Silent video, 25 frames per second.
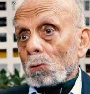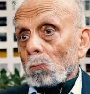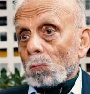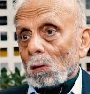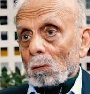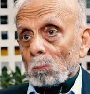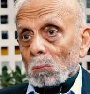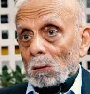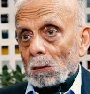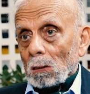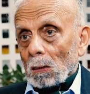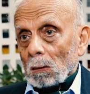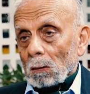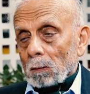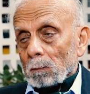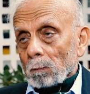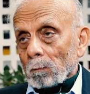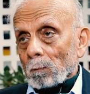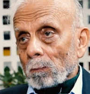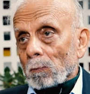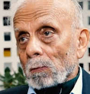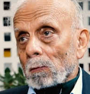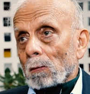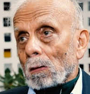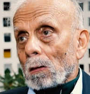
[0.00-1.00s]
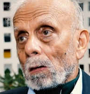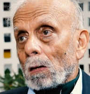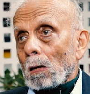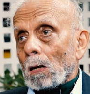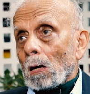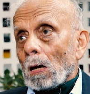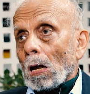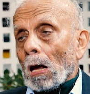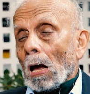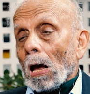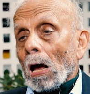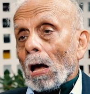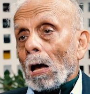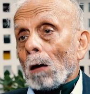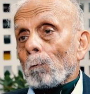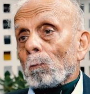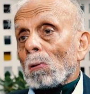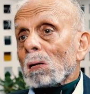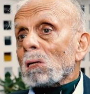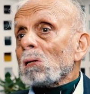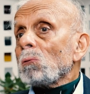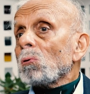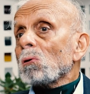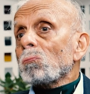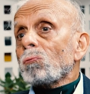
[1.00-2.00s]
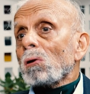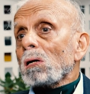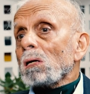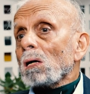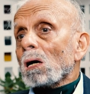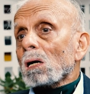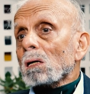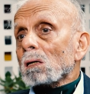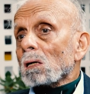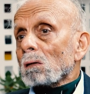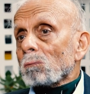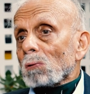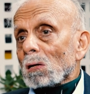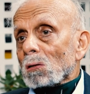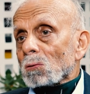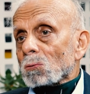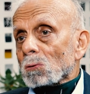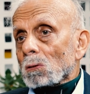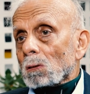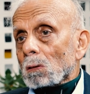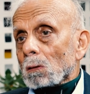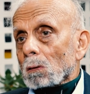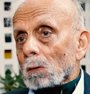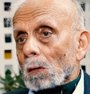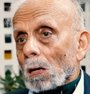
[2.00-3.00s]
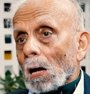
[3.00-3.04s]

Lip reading: to one battalion. But he was very unconventional.